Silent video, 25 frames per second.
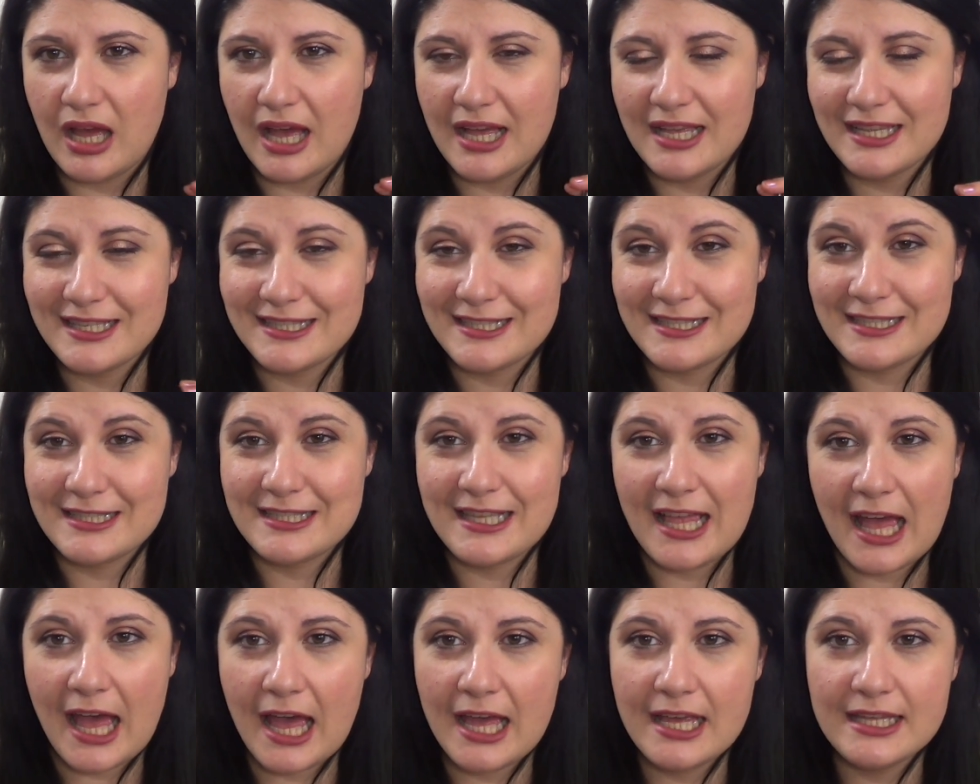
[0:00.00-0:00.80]
as
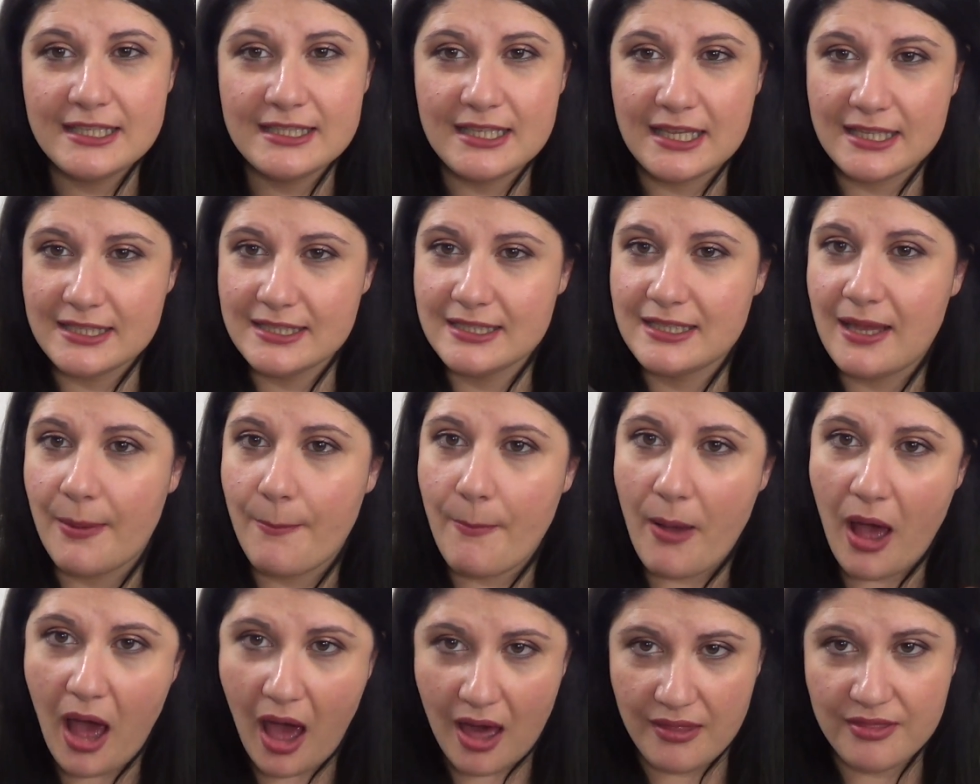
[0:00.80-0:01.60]
nice as
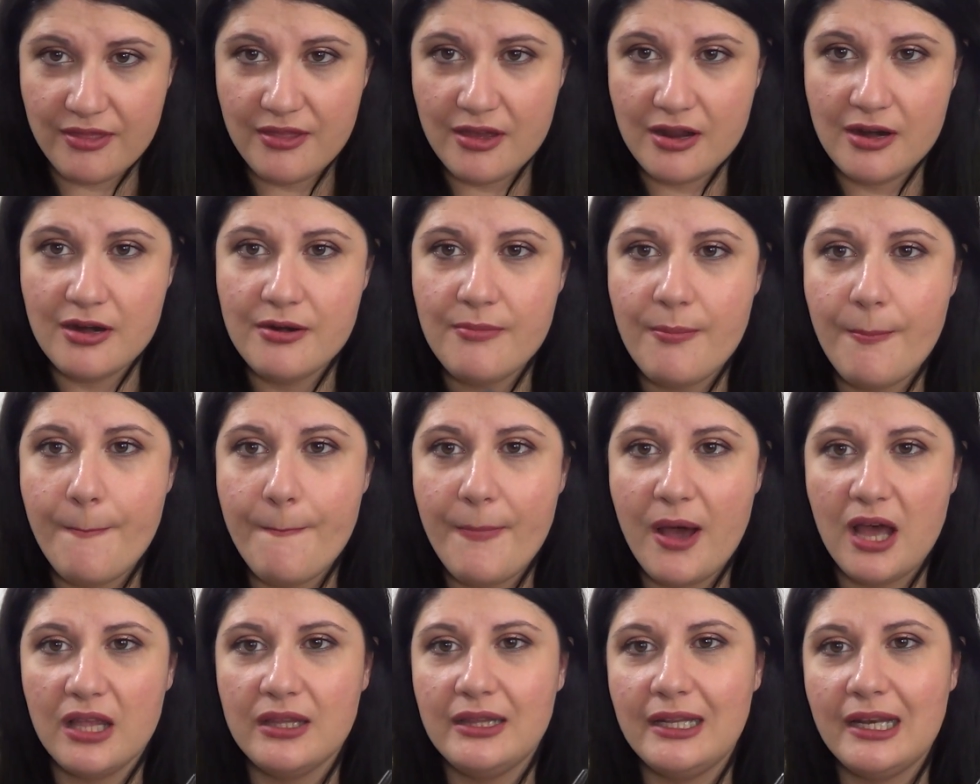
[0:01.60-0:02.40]
some other
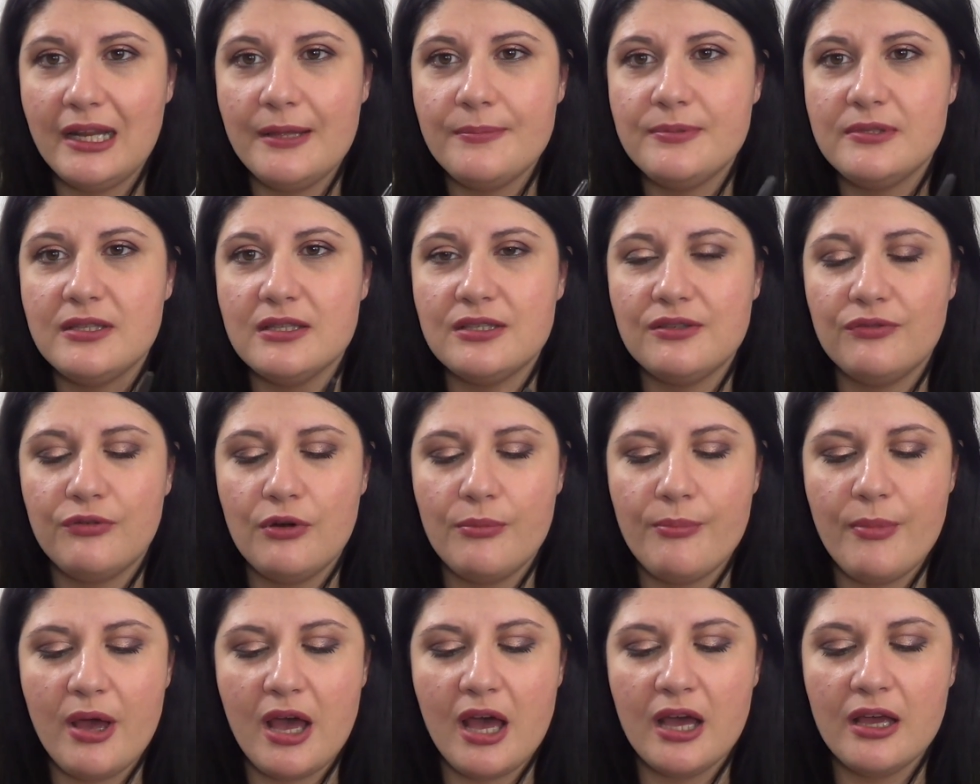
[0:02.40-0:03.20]
matte lipsticks
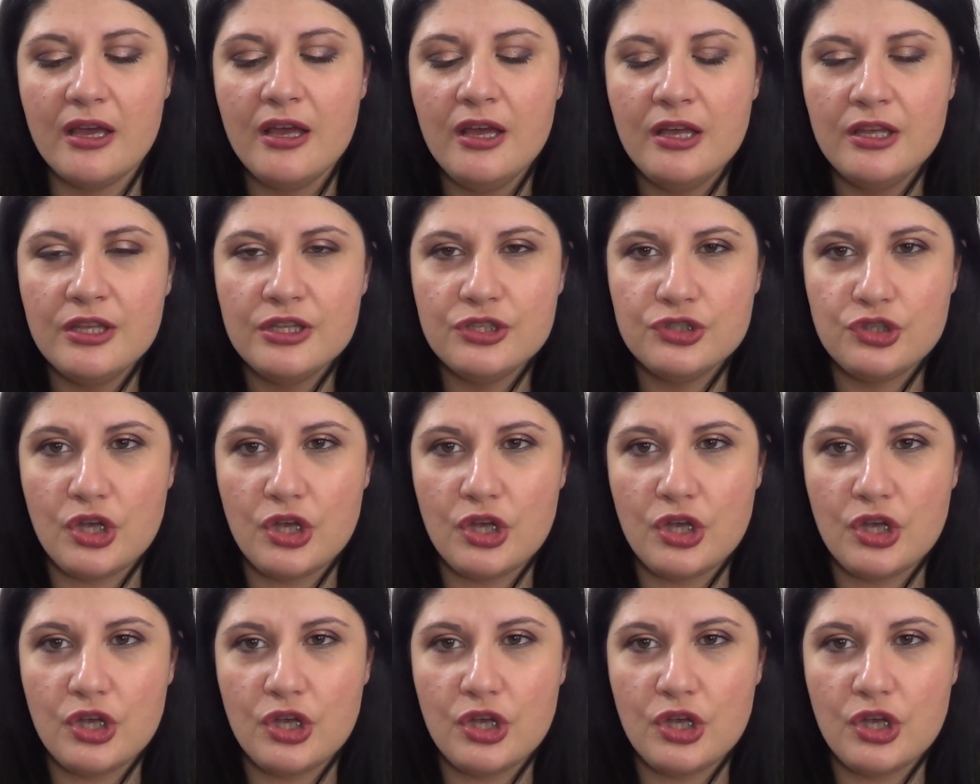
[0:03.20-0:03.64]
from MAC,